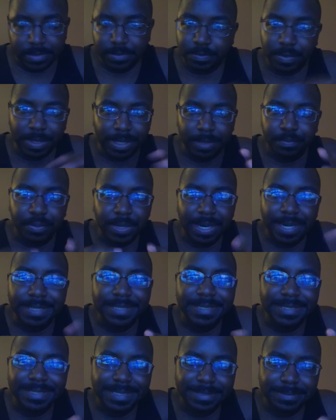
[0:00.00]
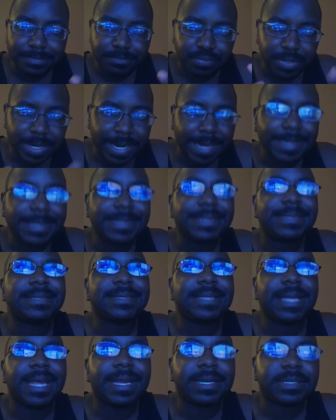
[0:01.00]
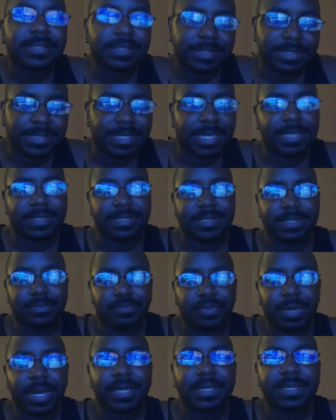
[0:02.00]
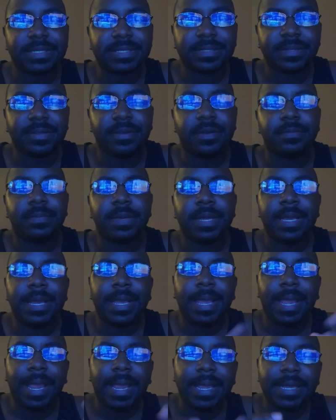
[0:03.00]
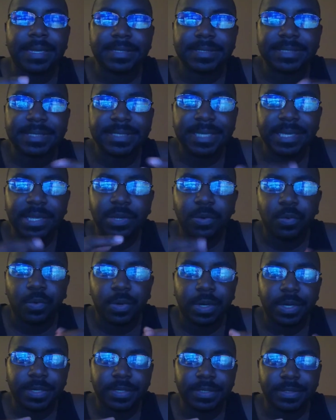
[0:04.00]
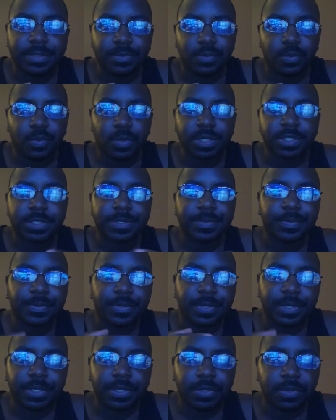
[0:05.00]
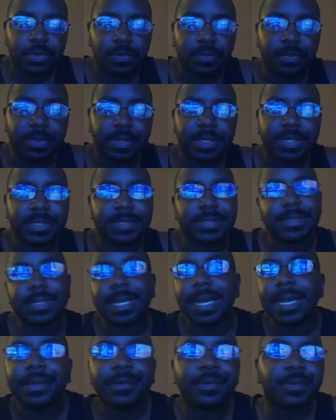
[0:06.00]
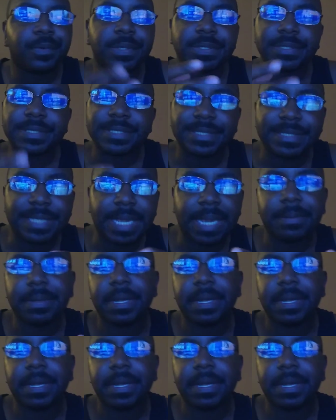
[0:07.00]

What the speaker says: like practice the exercises, practice them, and see what works for you because not everyone's the same.